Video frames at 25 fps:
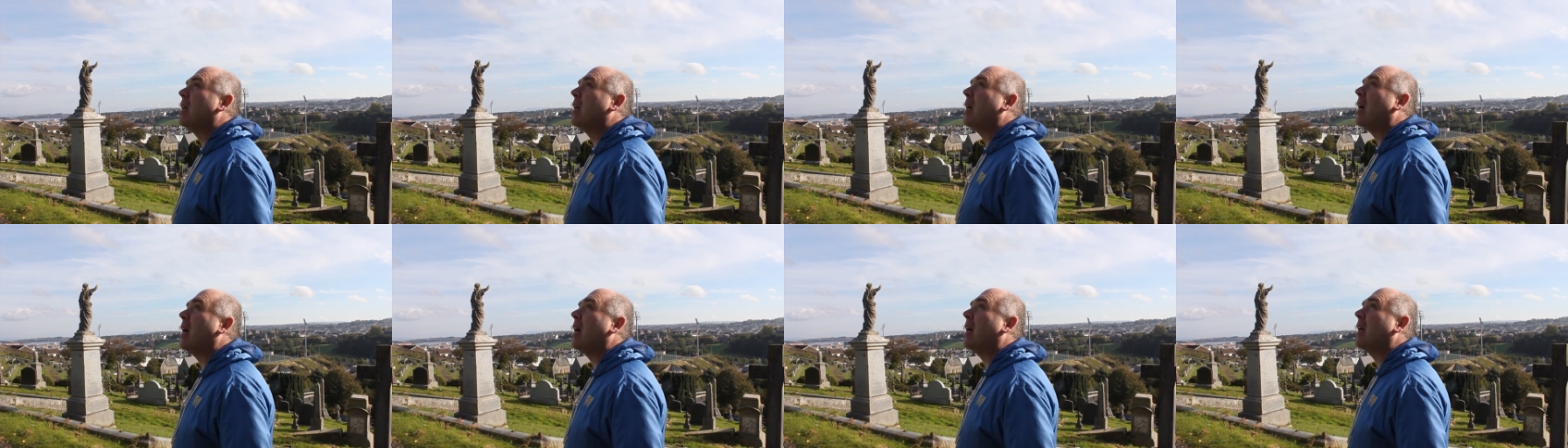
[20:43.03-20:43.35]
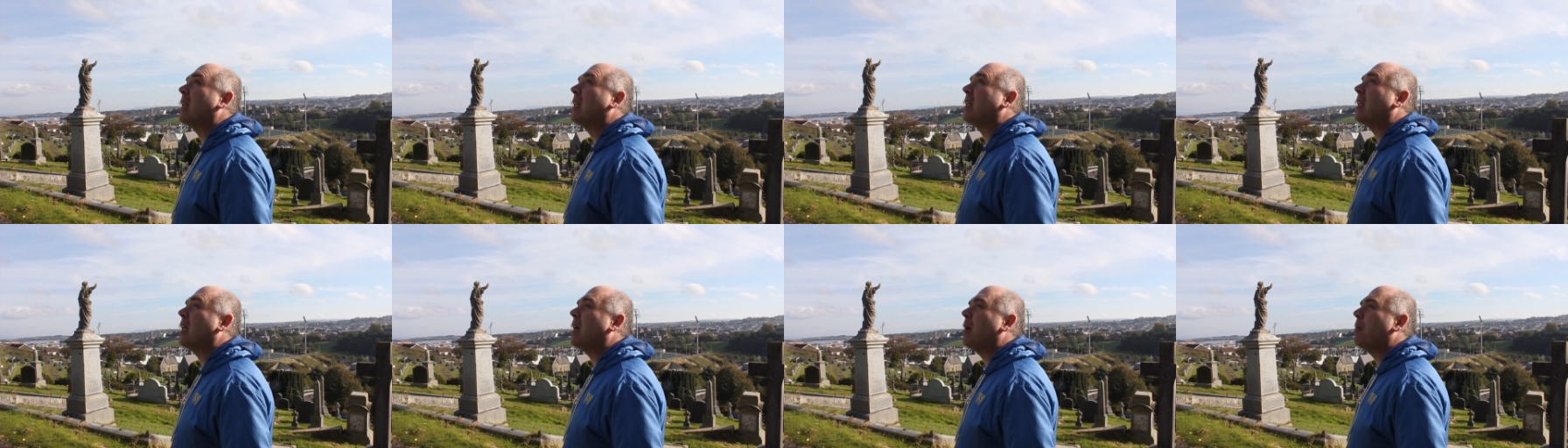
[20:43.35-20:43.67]

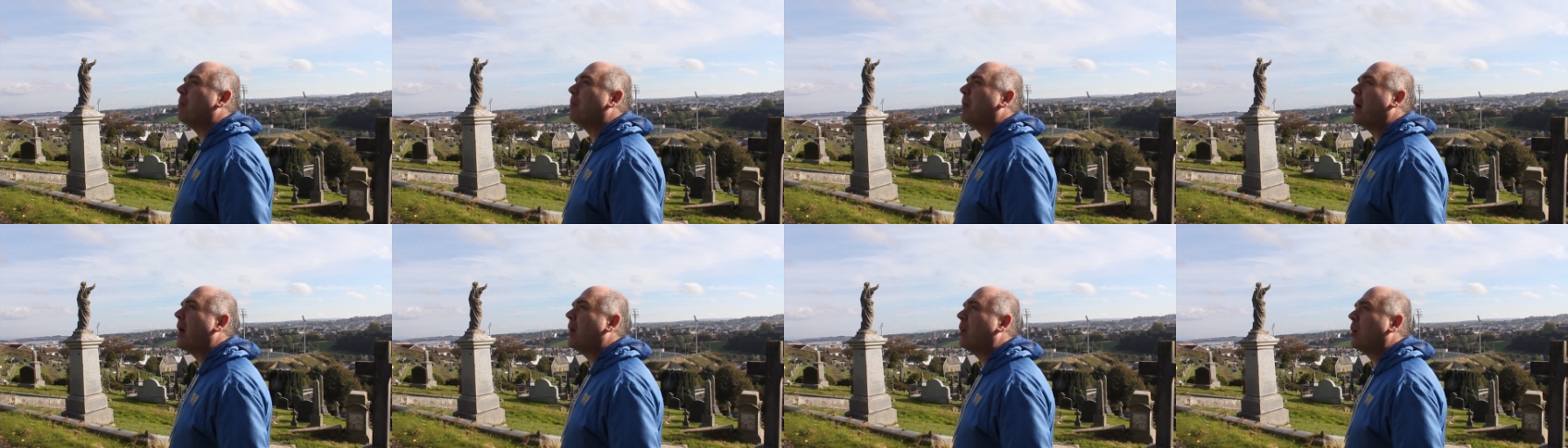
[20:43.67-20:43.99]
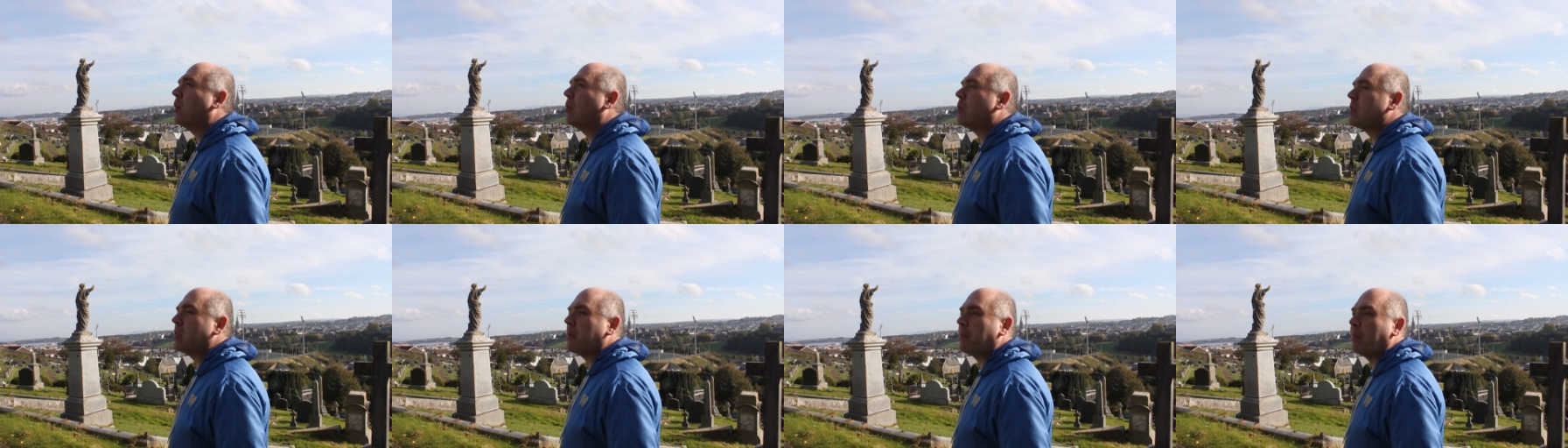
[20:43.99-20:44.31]
And
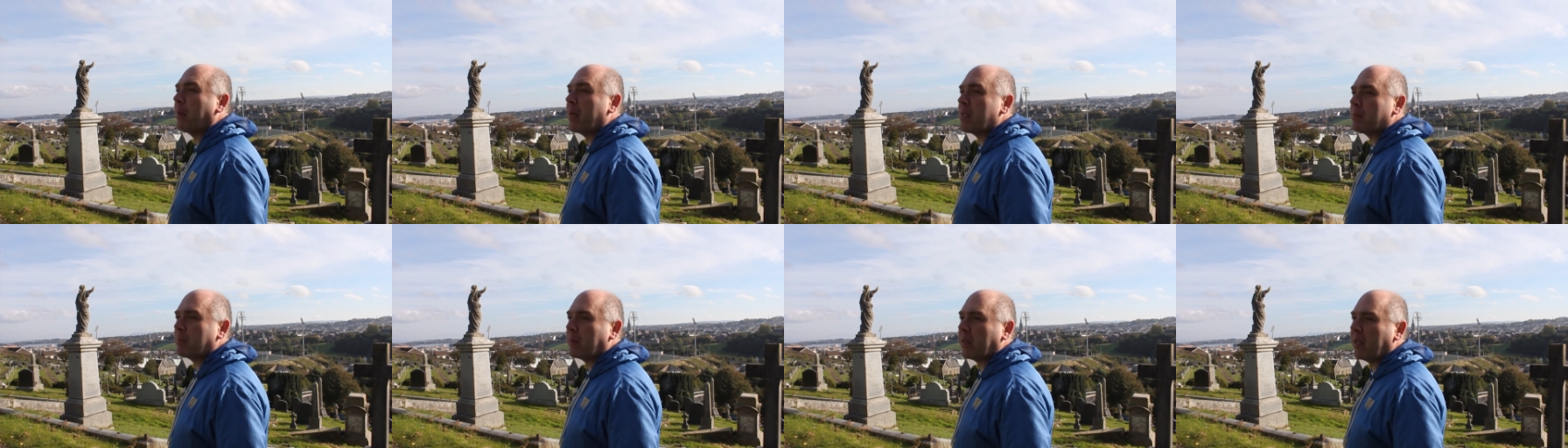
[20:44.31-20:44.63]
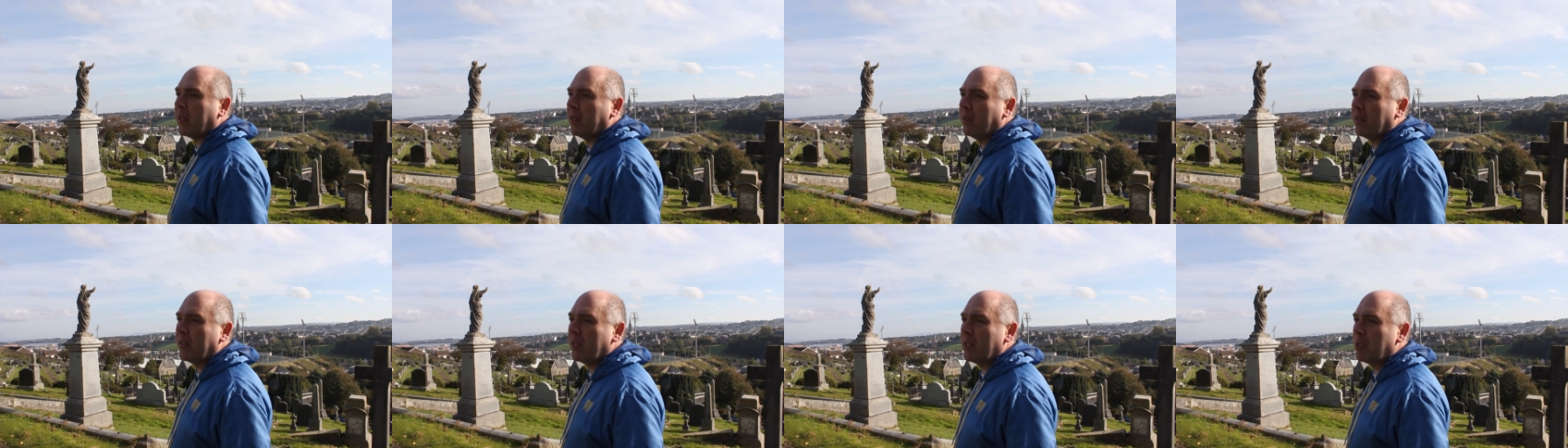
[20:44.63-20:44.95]
Patrick was a
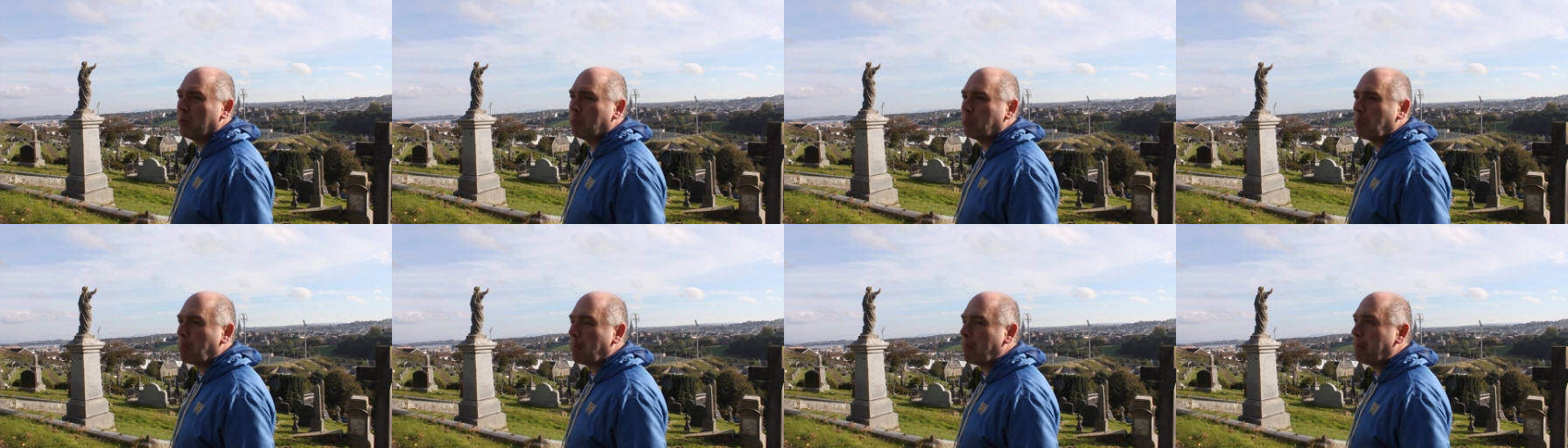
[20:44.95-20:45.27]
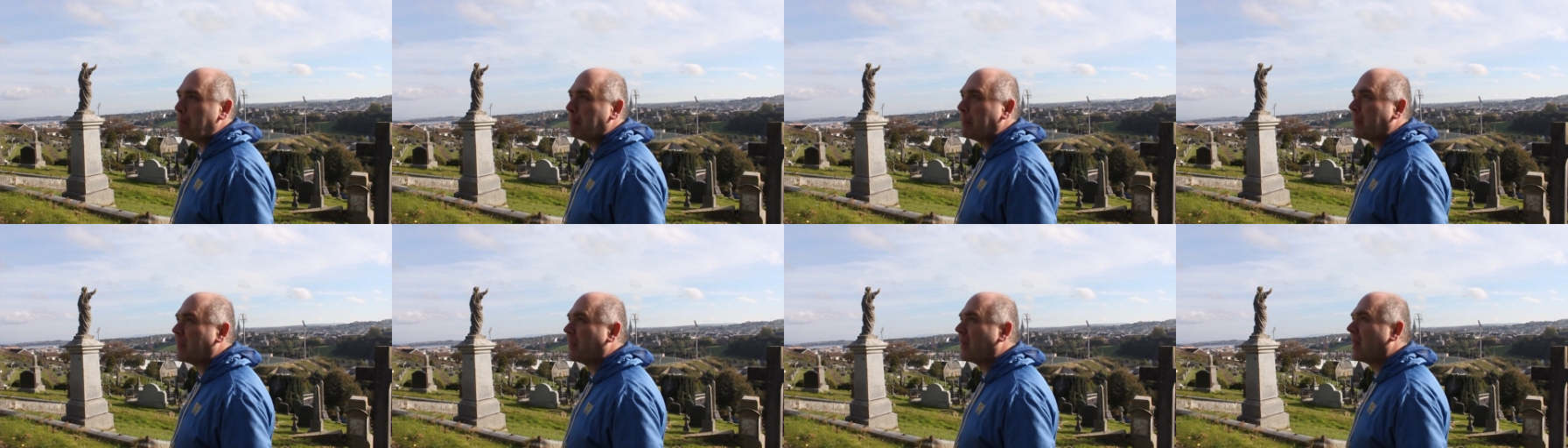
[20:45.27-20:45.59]
Presbyterian,
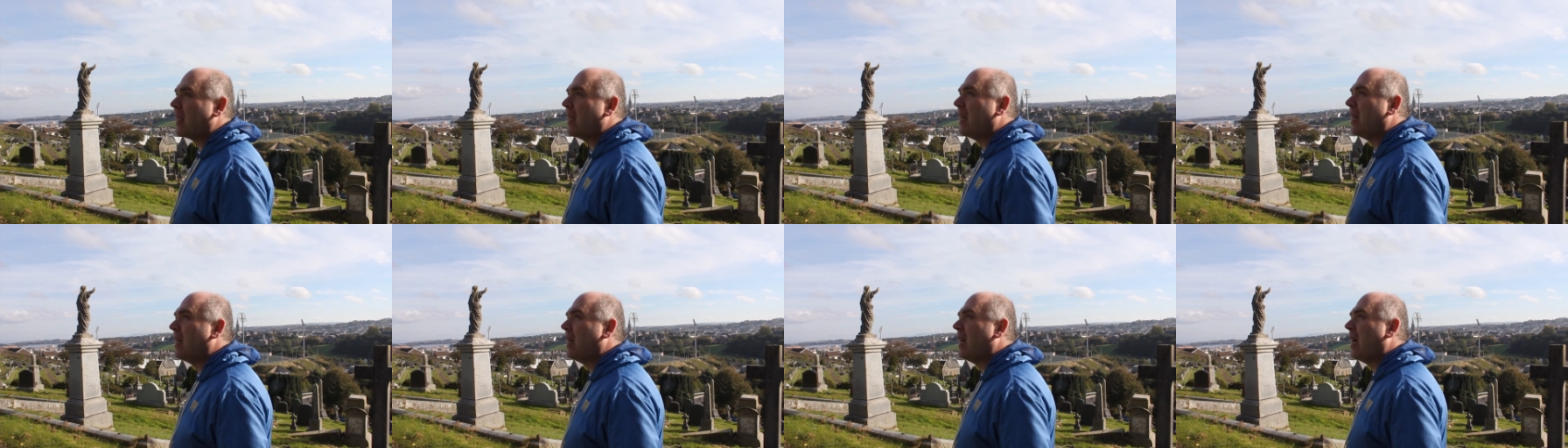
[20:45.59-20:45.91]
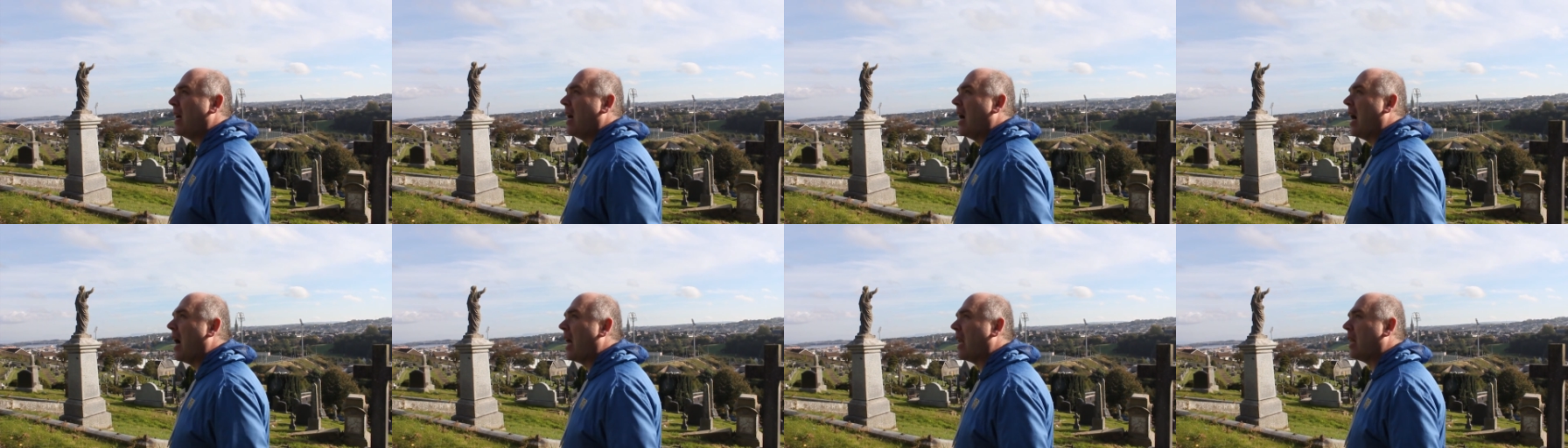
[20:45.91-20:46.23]

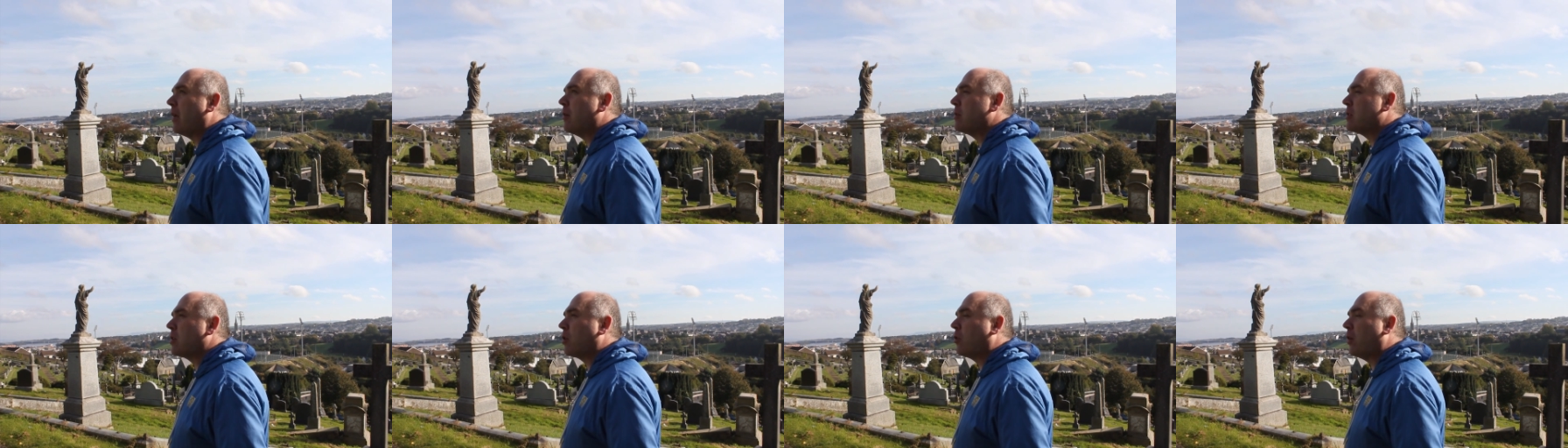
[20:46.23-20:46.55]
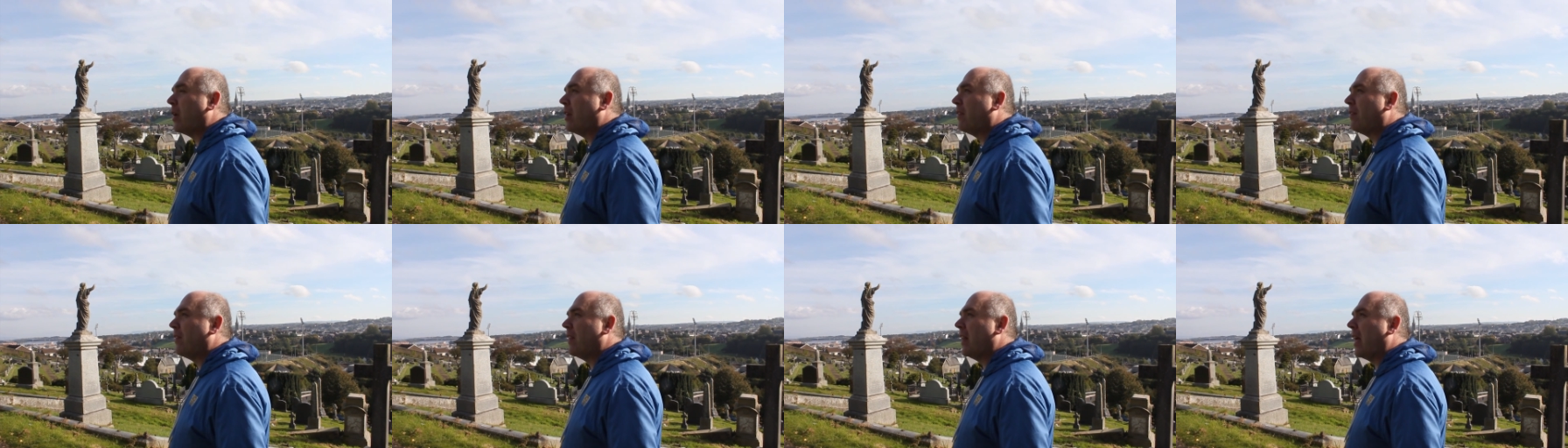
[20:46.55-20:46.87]
and he was a
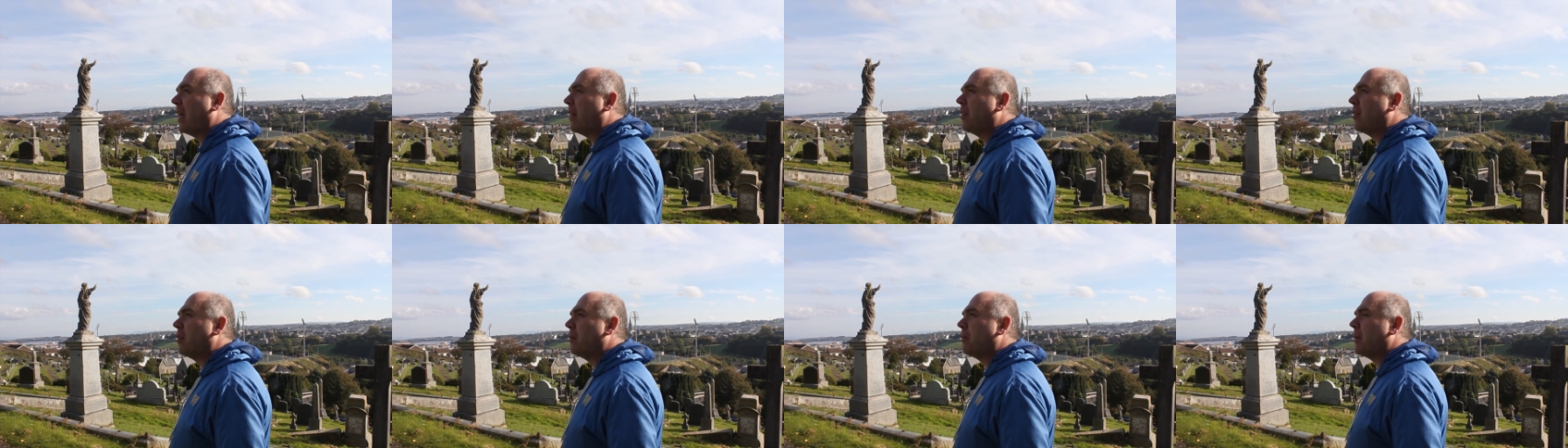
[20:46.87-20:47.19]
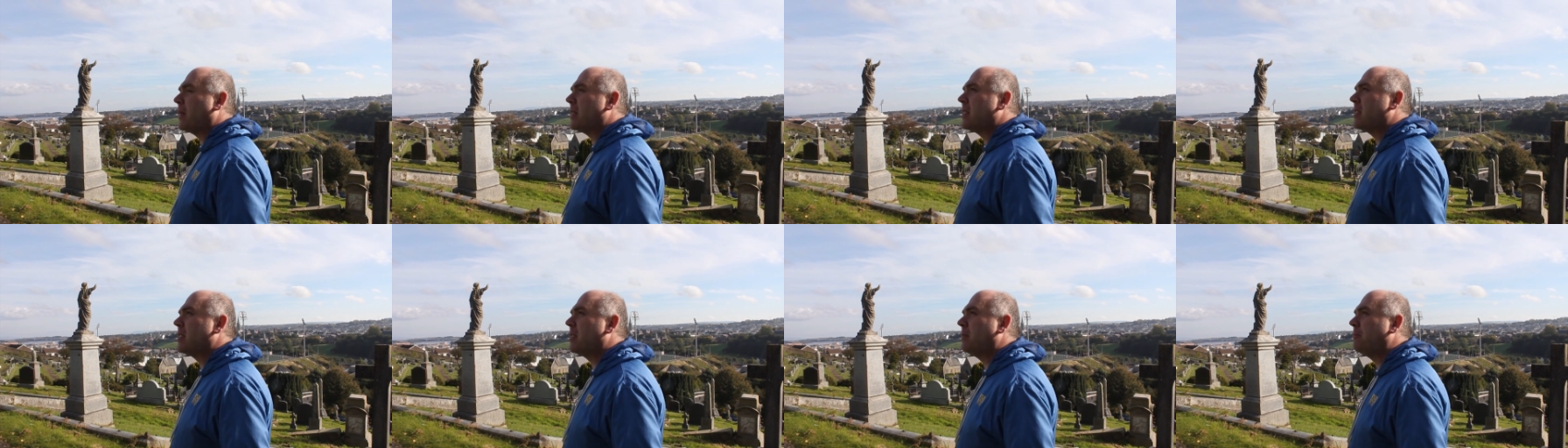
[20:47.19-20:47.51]
great
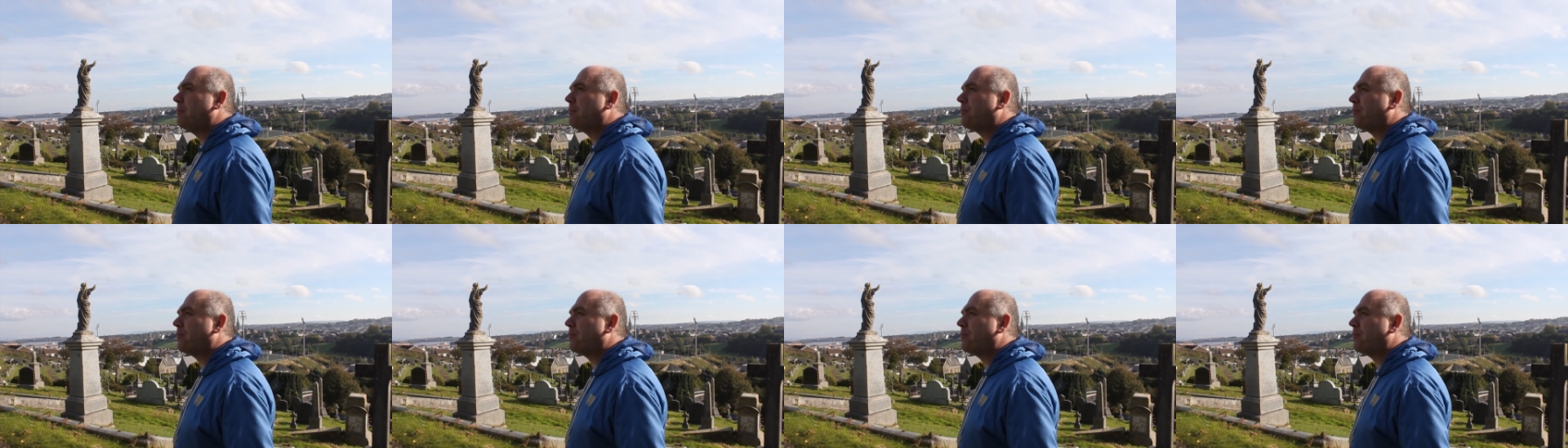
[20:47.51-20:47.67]
philanthropist.